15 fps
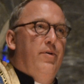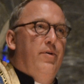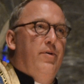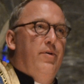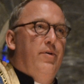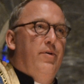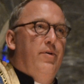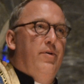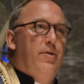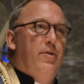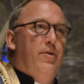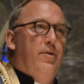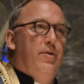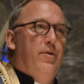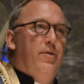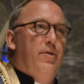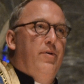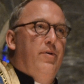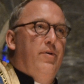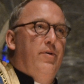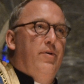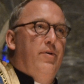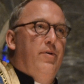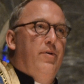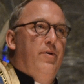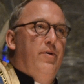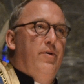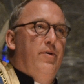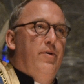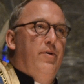
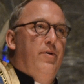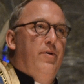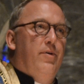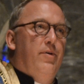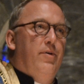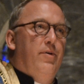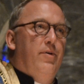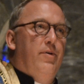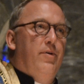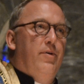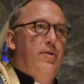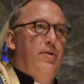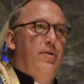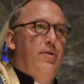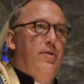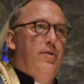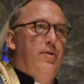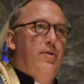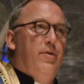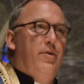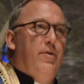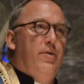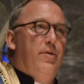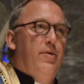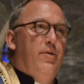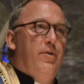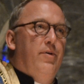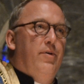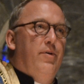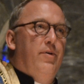
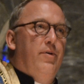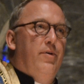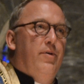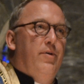(no lip movement)